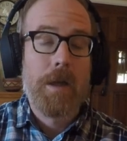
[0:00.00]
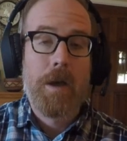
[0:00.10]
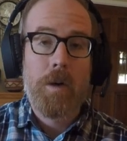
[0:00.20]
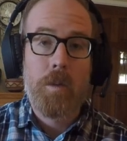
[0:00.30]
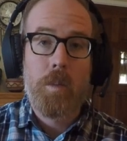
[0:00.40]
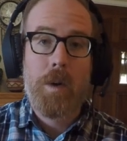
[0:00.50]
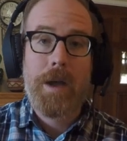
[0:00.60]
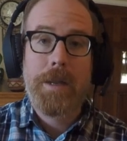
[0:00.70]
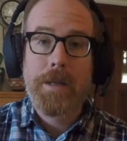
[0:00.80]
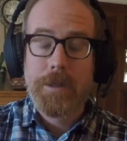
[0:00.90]

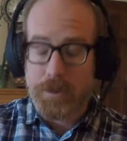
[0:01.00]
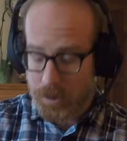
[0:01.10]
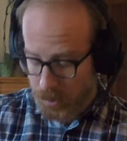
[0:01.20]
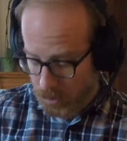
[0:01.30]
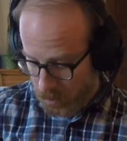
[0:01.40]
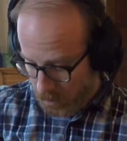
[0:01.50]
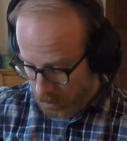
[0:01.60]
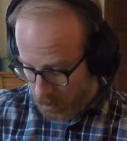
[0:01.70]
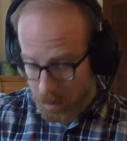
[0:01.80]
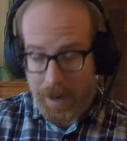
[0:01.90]
one, two,
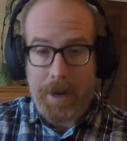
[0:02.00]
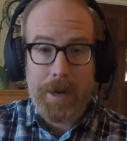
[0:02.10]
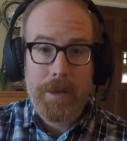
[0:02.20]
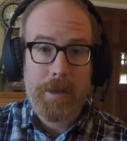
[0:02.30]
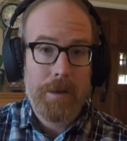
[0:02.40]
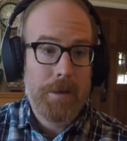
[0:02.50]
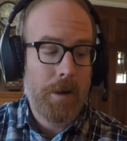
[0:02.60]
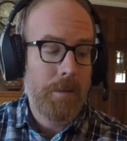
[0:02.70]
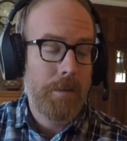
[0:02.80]
ready, go.